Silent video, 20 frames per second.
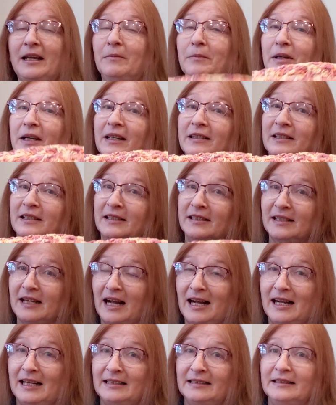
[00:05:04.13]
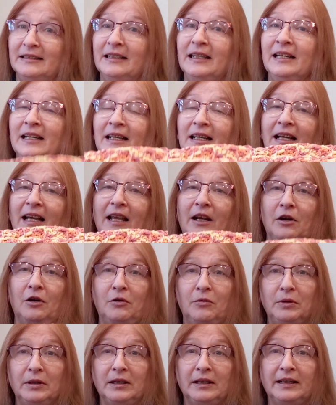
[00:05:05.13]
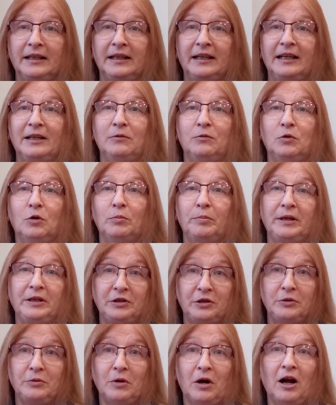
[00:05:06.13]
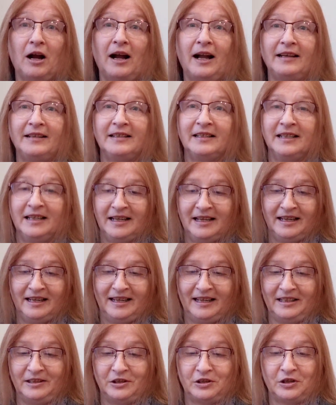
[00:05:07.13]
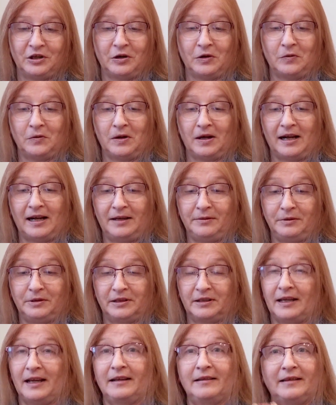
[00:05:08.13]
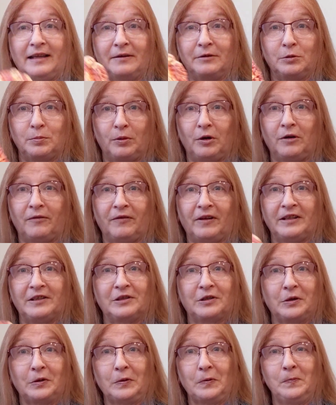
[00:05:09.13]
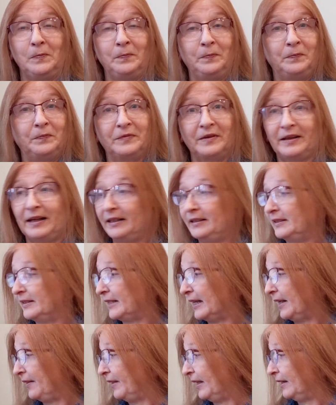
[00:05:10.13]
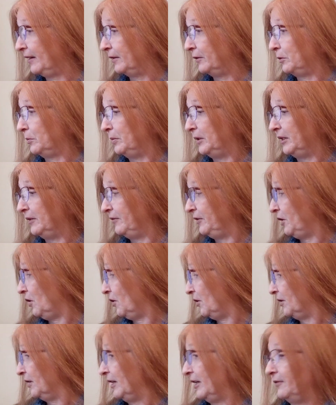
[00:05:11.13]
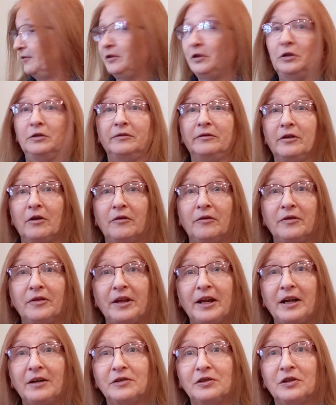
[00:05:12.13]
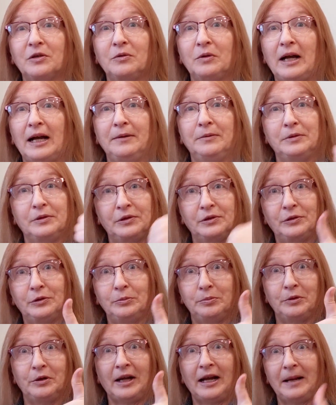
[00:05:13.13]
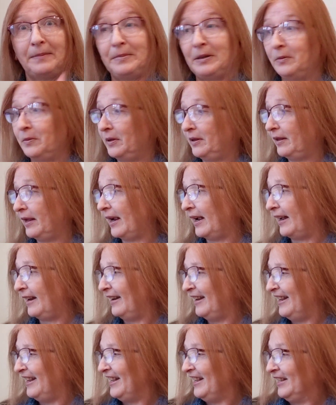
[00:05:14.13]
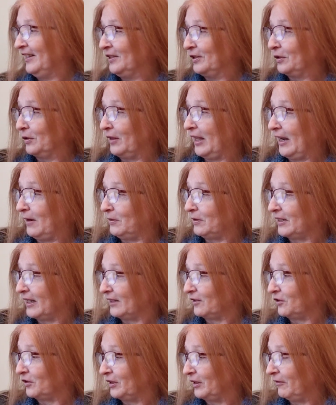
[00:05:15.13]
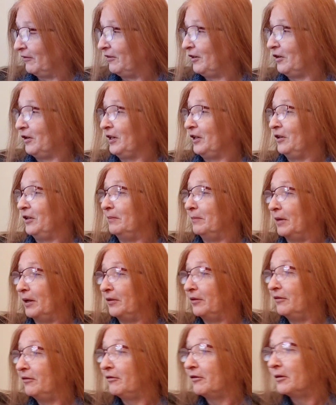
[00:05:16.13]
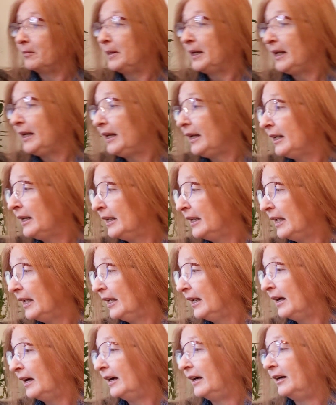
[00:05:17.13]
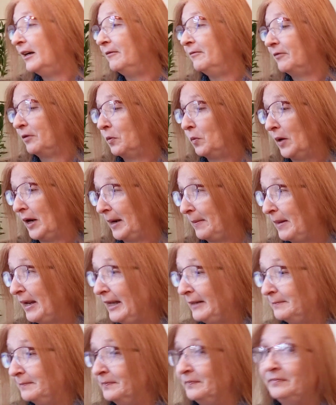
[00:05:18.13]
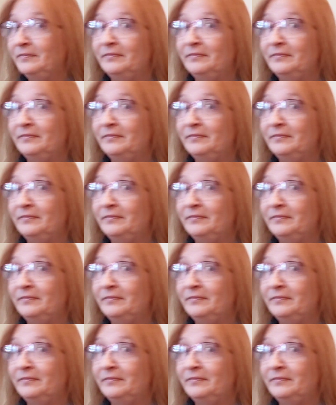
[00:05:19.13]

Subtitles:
And because it's cotton and acrylic, it won't be too hot. And so I was like, that's perfect. So I just had that little bit of yarn left over there, so I was super happy with that. So that was actually a very good month for me for what I made.